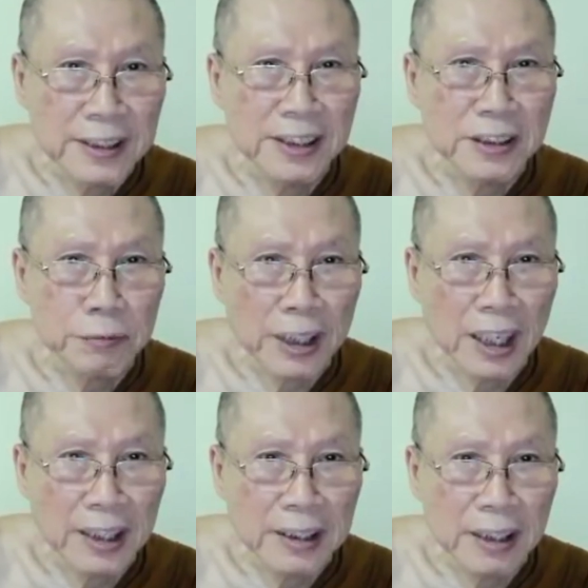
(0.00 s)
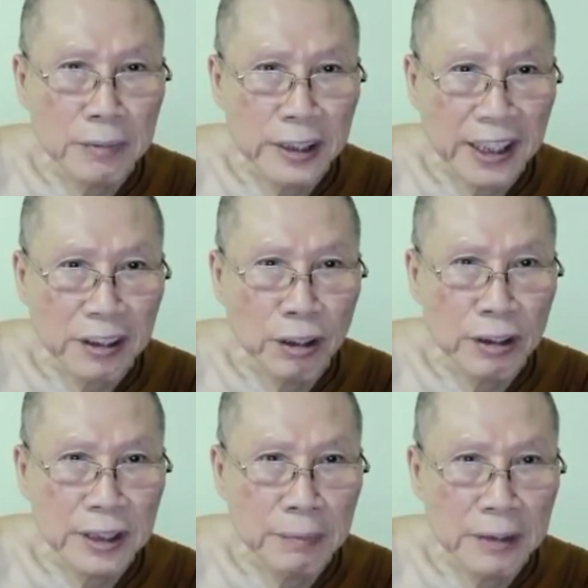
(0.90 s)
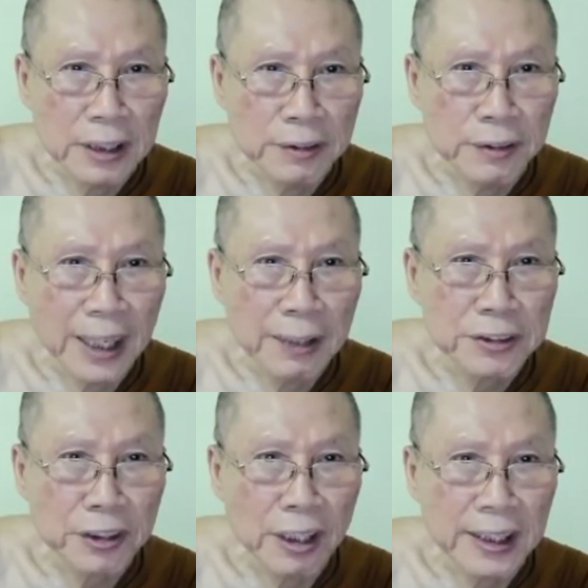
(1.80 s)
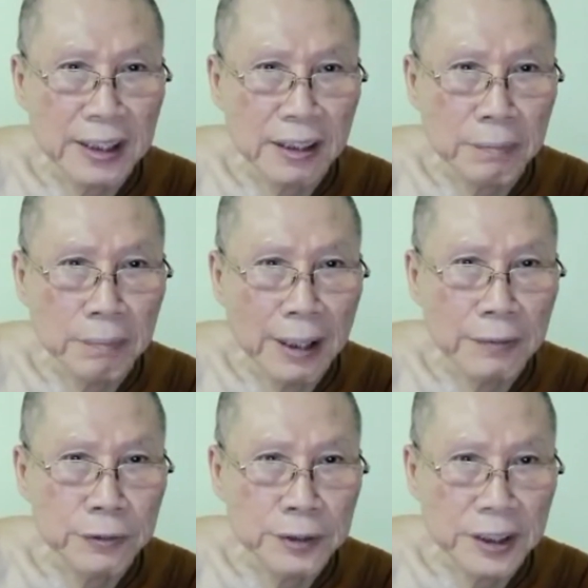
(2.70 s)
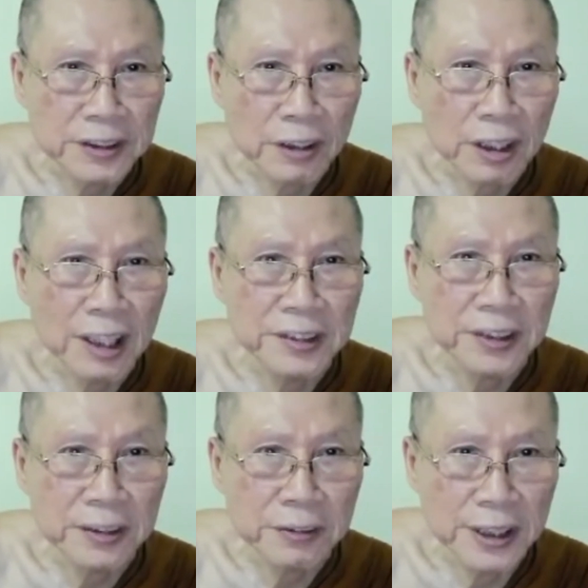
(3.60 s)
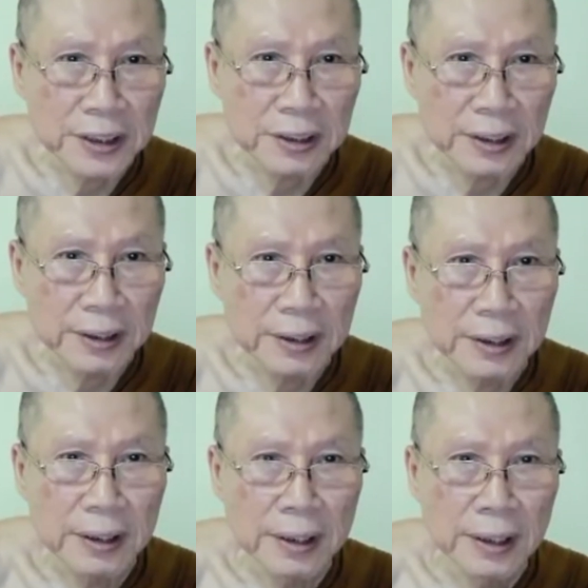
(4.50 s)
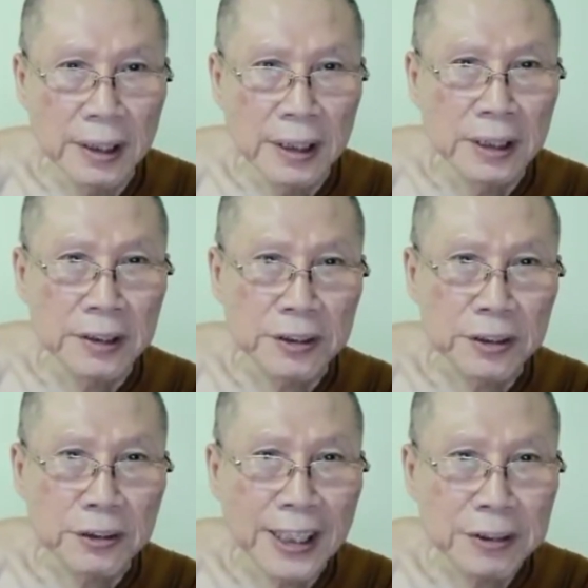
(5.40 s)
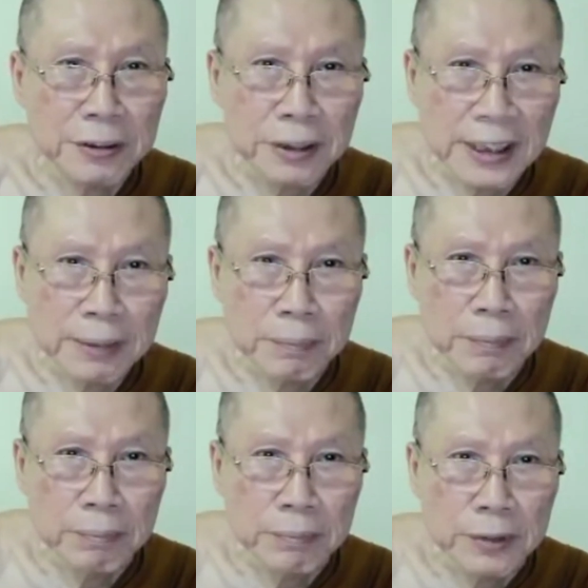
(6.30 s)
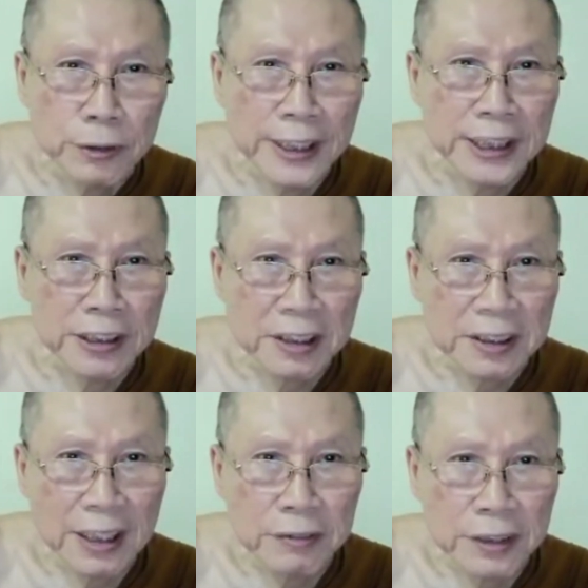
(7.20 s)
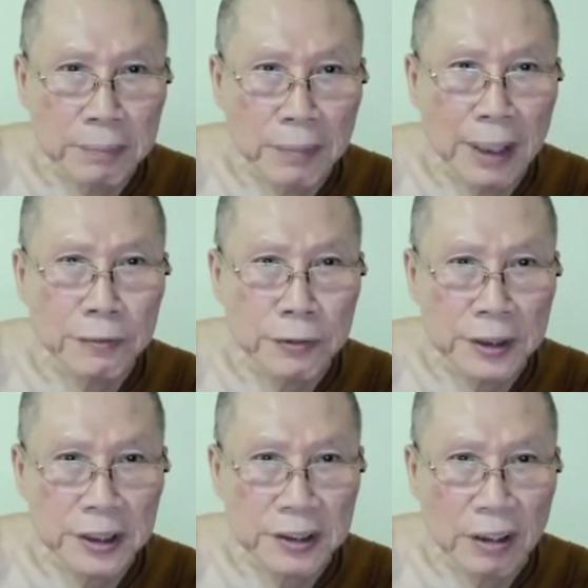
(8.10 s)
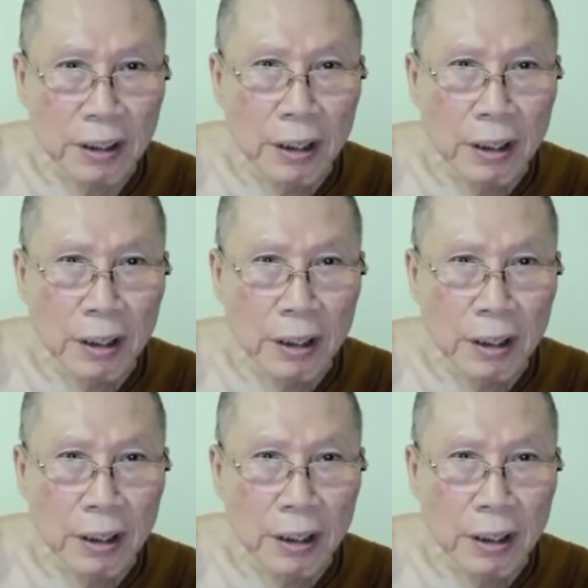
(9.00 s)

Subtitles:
disregard them or ignore them if you have strong enough mindfulness or concentration. So try to keep training yourself in mindfulness